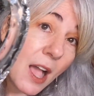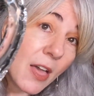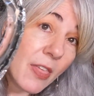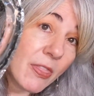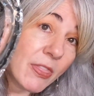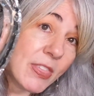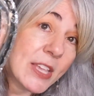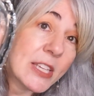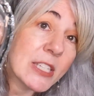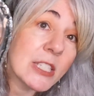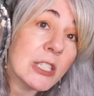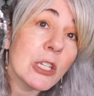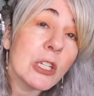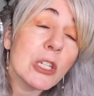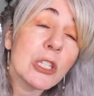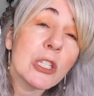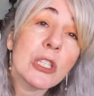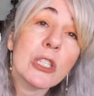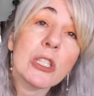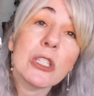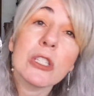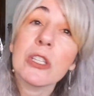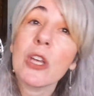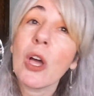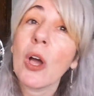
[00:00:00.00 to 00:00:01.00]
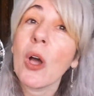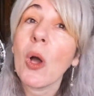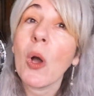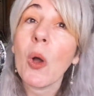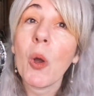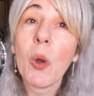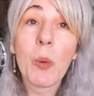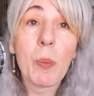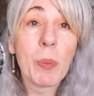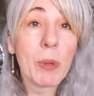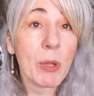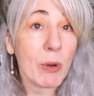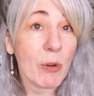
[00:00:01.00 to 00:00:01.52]
These look
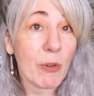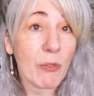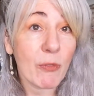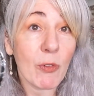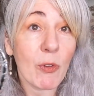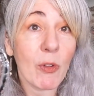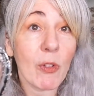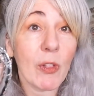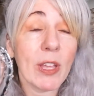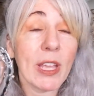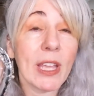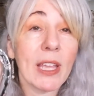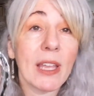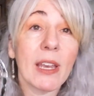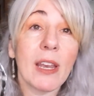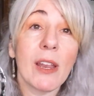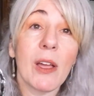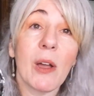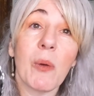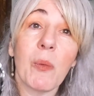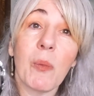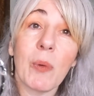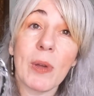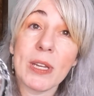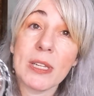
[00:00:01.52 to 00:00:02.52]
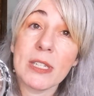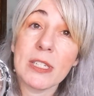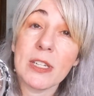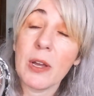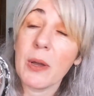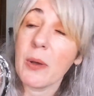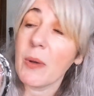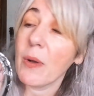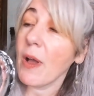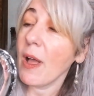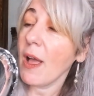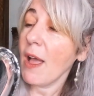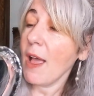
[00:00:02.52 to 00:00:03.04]
so beautiful in a
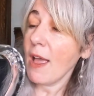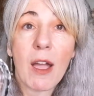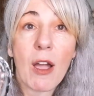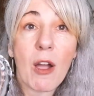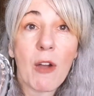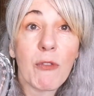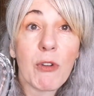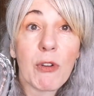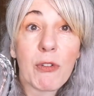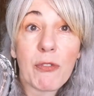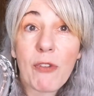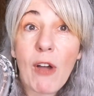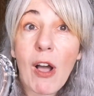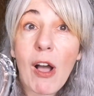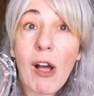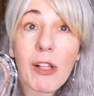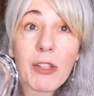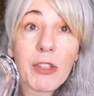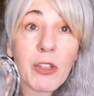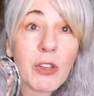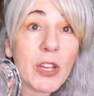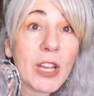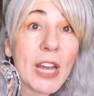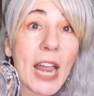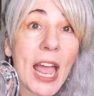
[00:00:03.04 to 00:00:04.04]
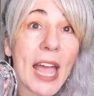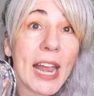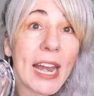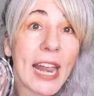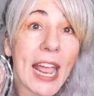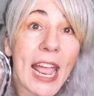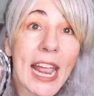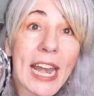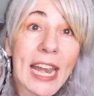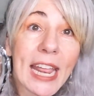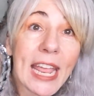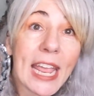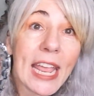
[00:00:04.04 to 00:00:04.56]
window. For fall, you could add
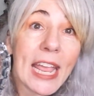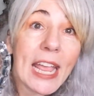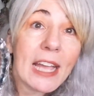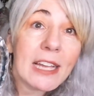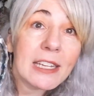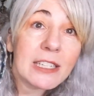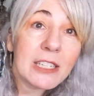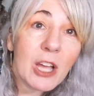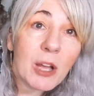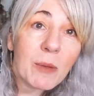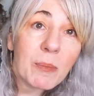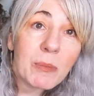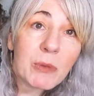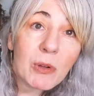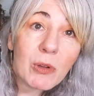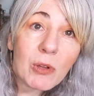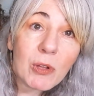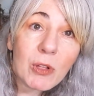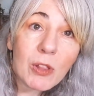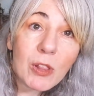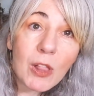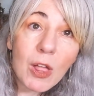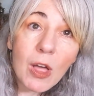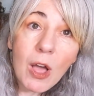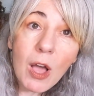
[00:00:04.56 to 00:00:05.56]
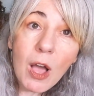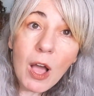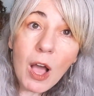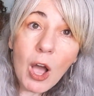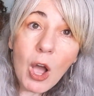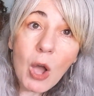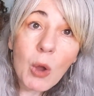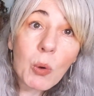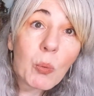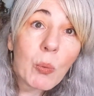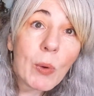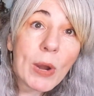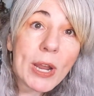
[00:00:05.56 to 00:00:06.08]
any autumnal
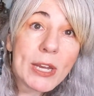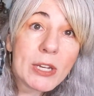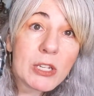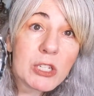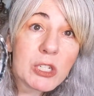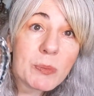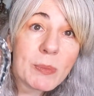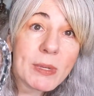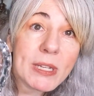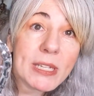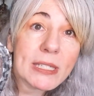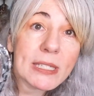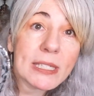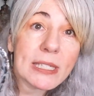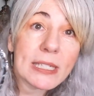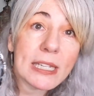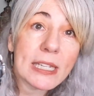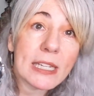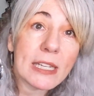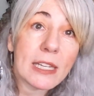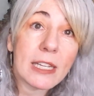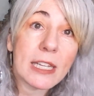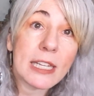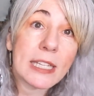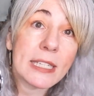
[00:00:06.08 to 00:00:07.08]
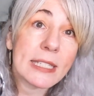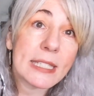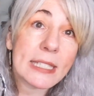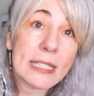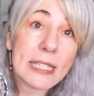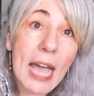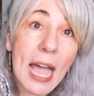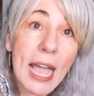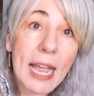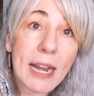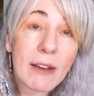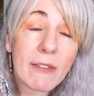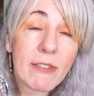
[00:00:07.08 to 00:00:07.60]
arrangement
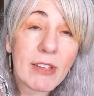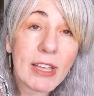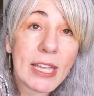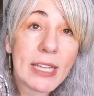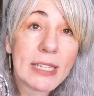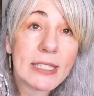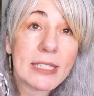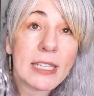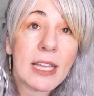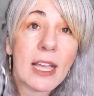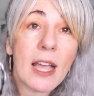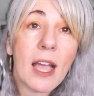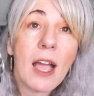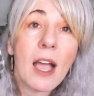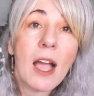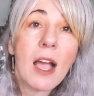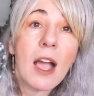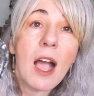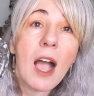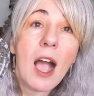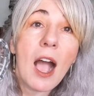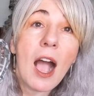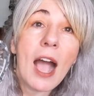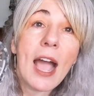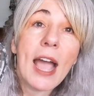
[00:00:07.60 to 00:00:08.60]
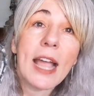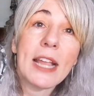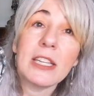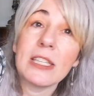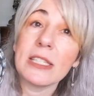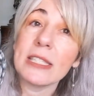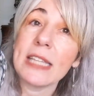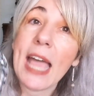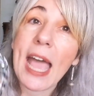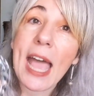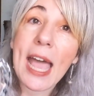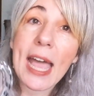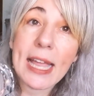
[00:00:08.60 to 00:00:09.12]
inside of it. I
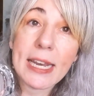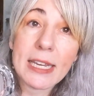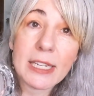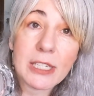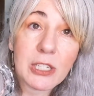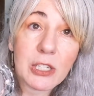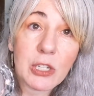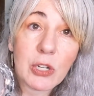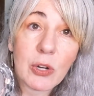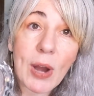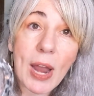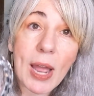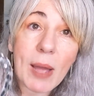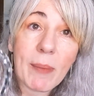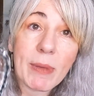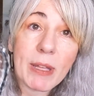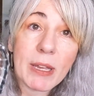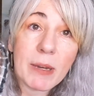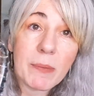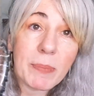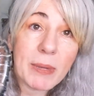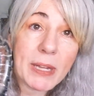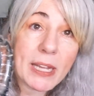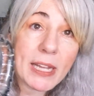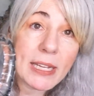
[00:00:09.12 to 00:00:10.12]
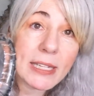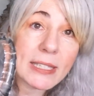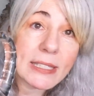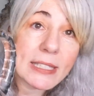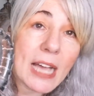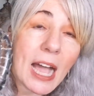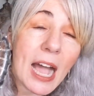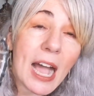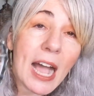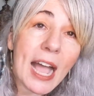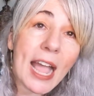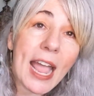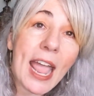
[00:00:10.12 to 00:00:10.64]
just had to grab it because
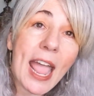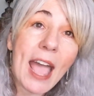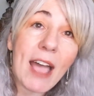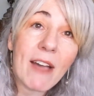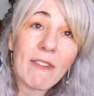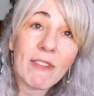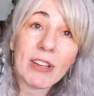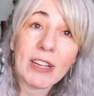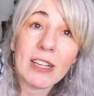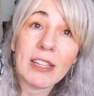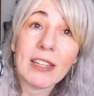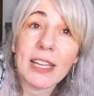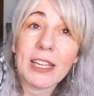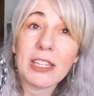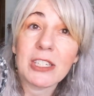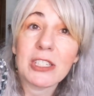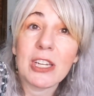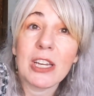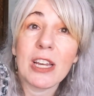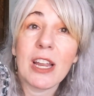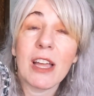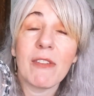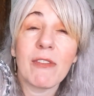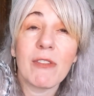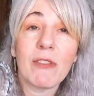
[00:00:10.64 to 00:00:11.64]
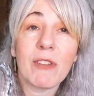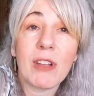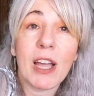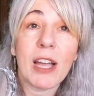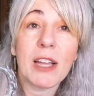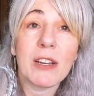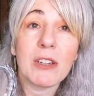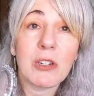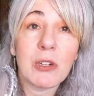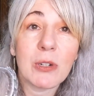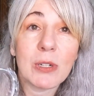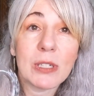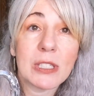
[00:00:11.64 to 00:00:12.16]
I have a collection of
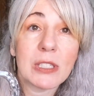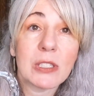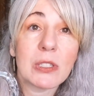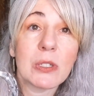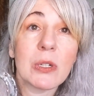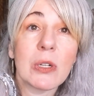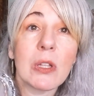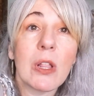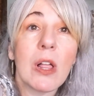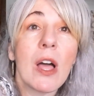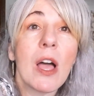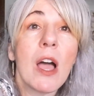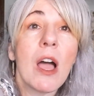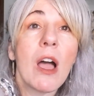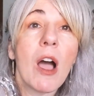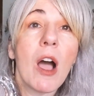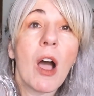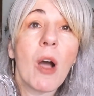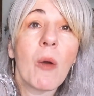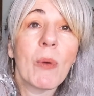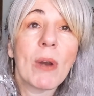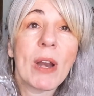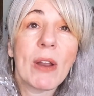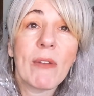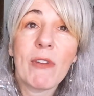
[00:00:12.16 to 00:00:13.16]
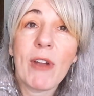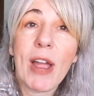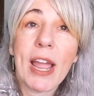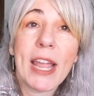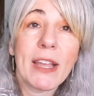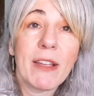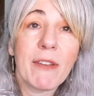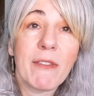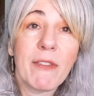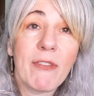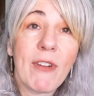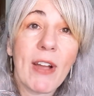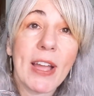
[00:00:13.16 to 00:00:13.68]
cut crystal whenever I
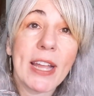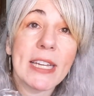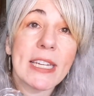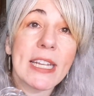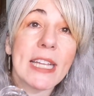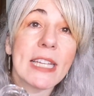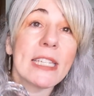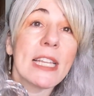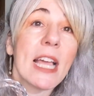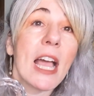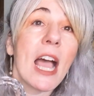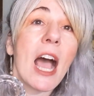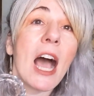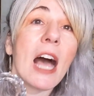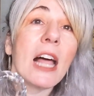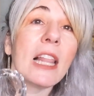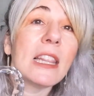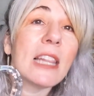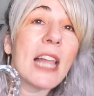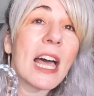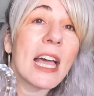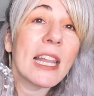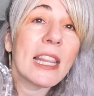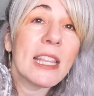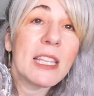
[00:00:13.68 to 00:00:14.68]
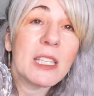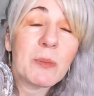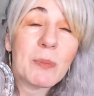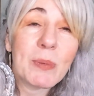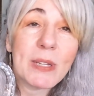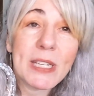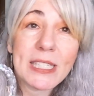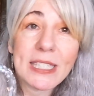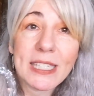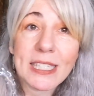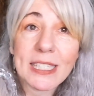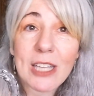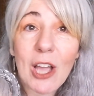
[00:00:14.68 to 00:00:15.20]
can find it. A lot of these
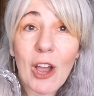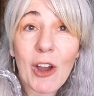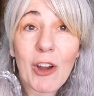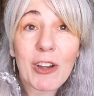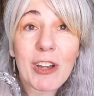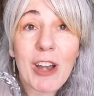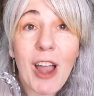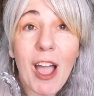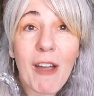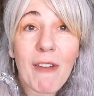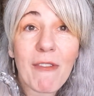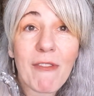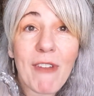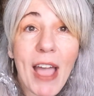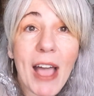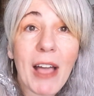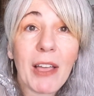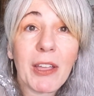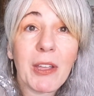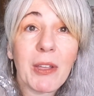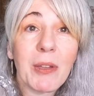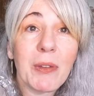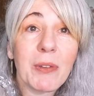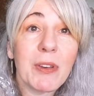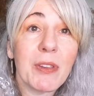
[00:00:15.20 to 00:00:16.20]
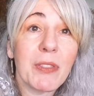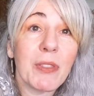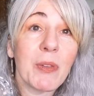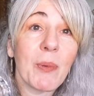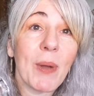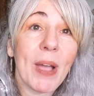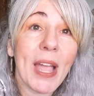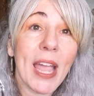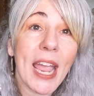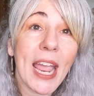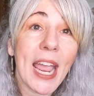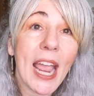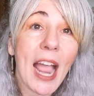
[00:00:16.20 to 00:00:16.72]
pieces are not valued the
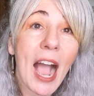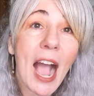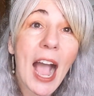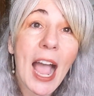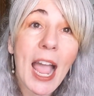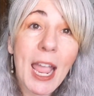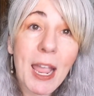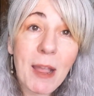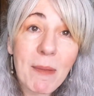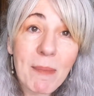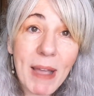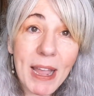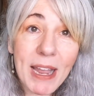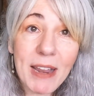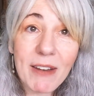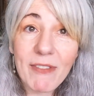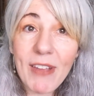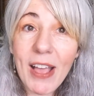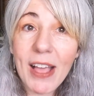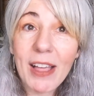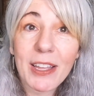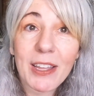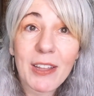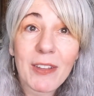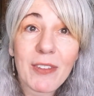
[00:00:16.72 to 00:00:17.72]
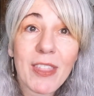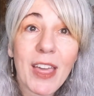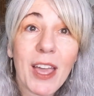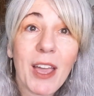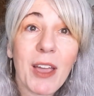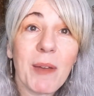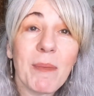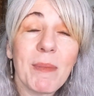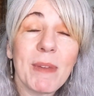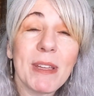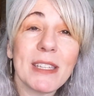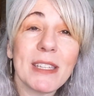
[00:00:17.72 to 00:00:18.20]
way I might value them,